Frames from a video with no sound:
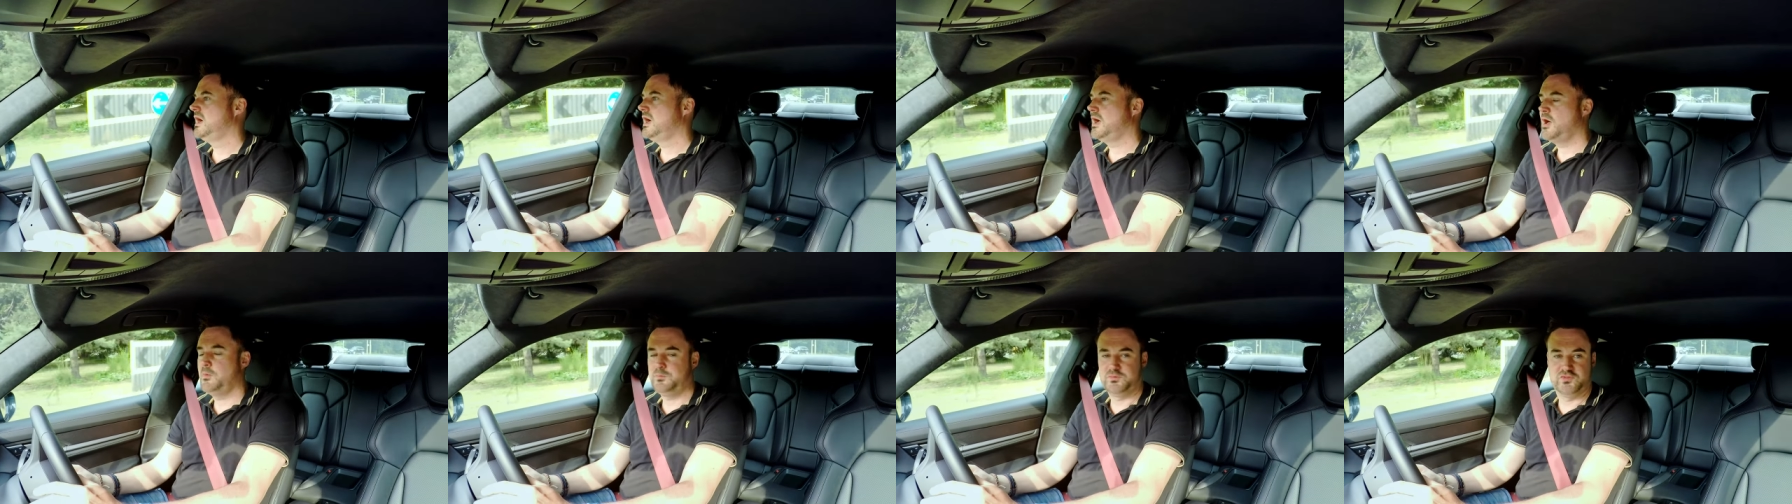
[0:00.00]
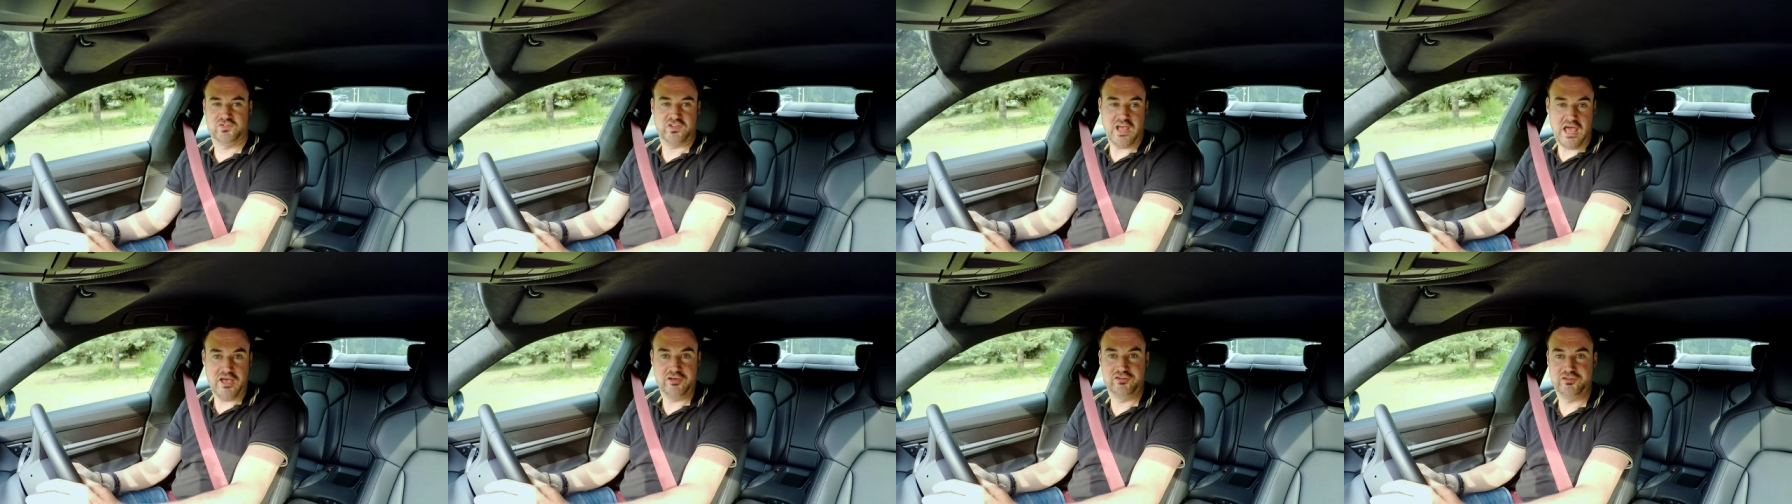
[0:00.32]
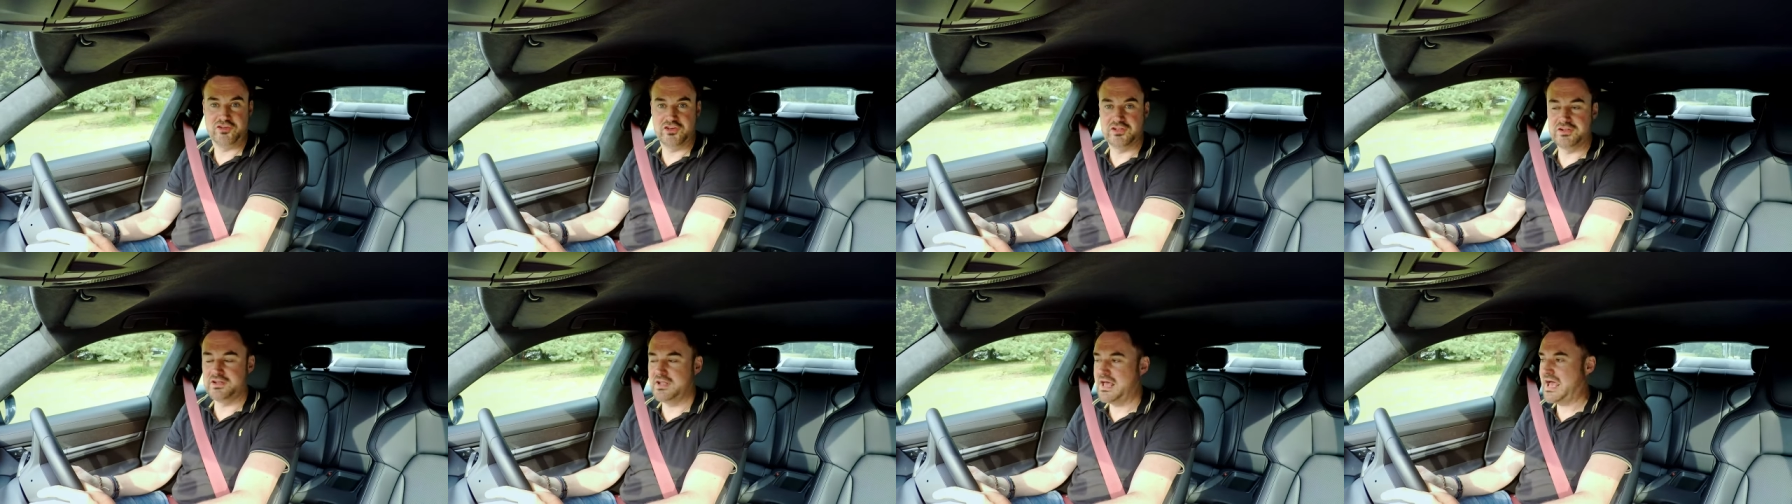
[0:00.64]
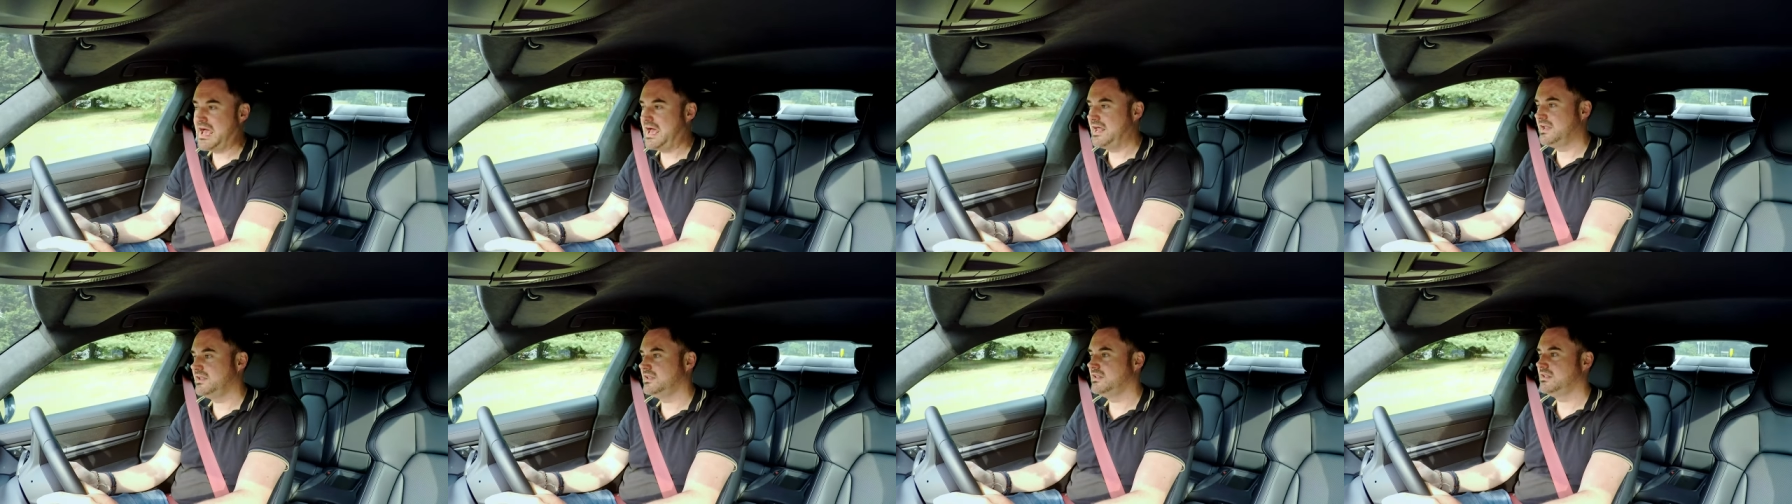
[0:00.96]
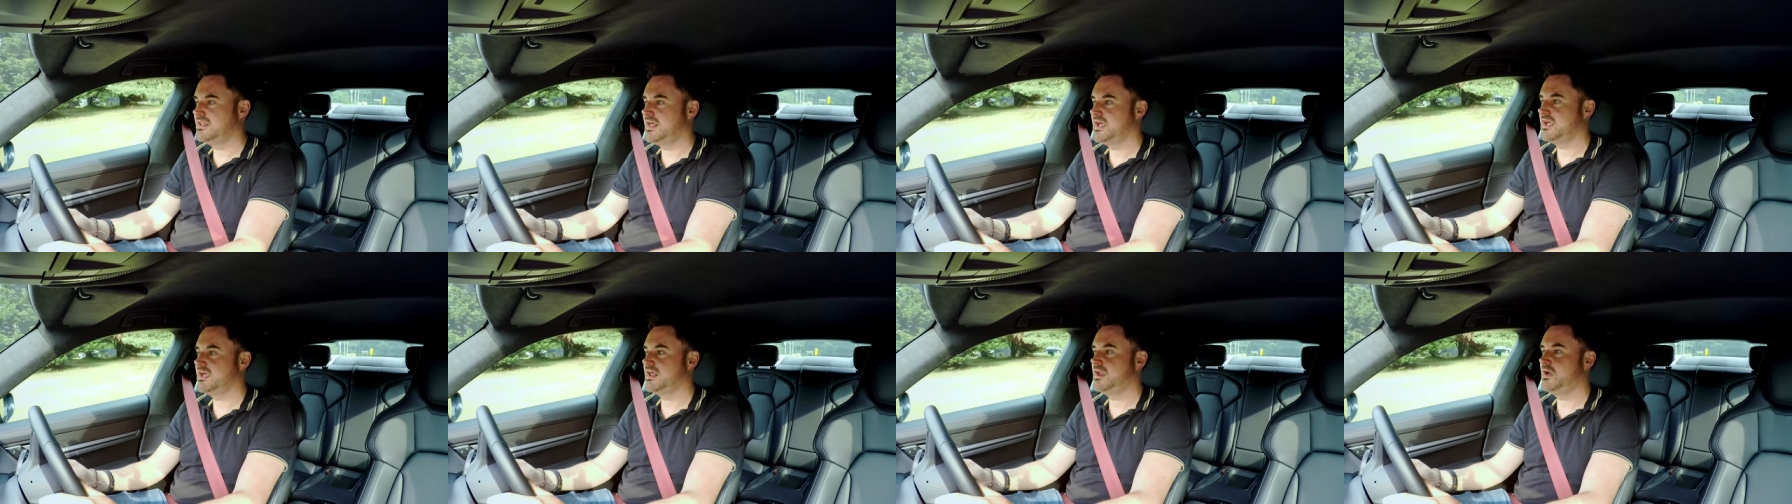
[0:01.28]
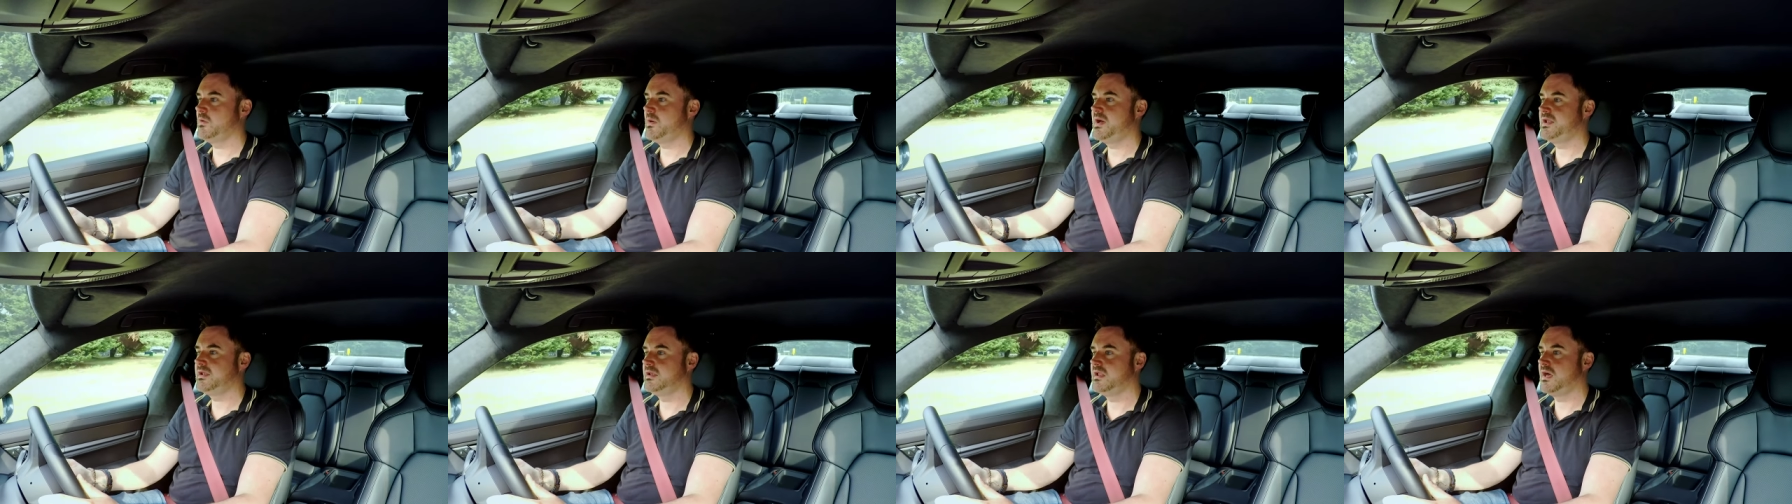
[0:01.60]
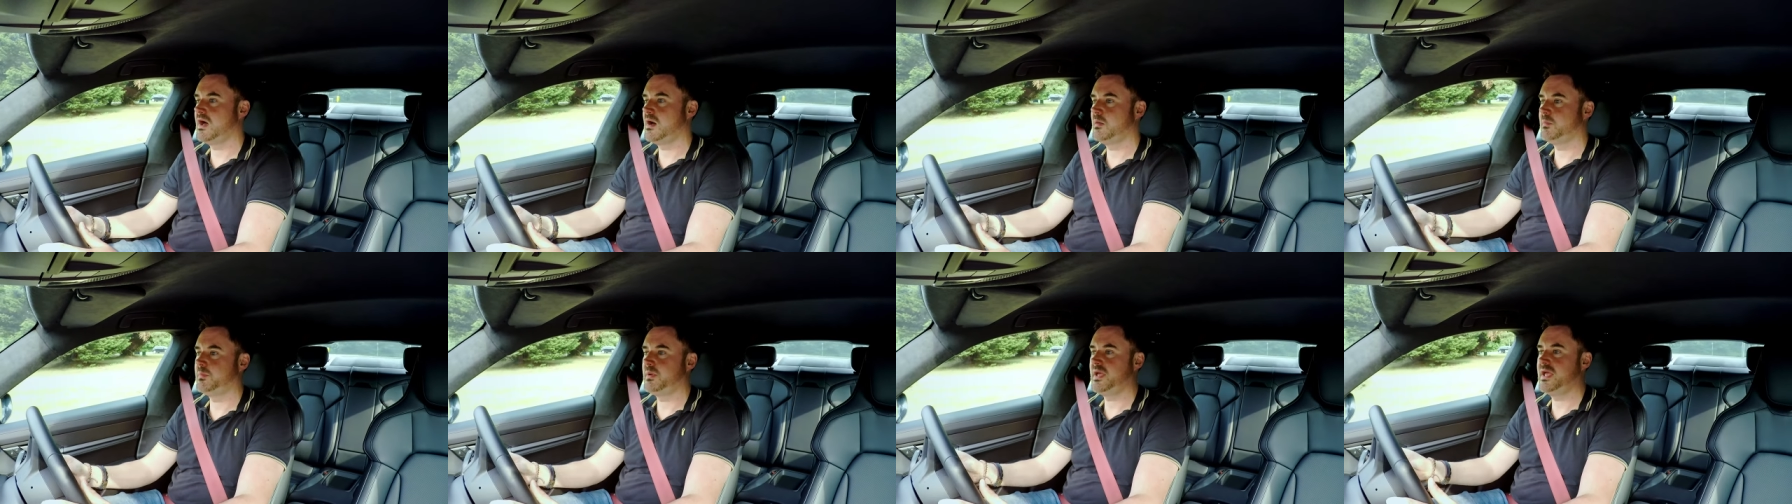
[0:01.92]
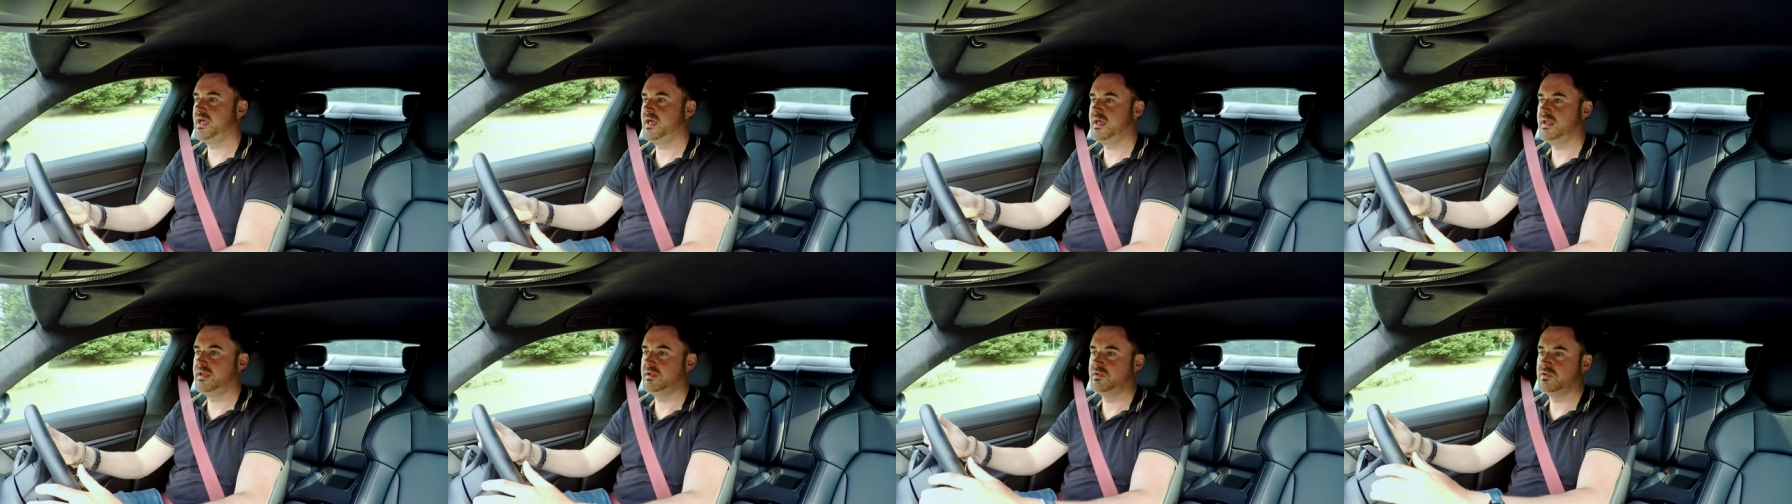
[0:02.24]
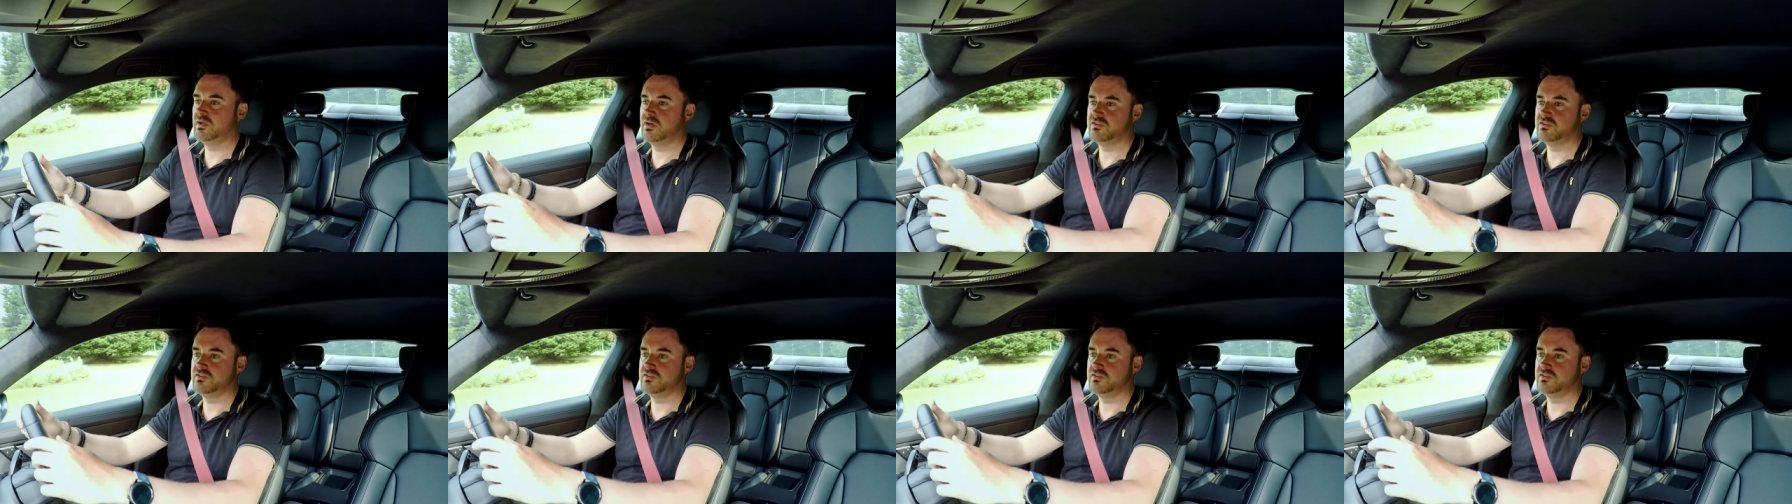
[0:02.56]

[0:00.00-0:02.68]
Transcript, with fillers: obsession, and they're going to end up in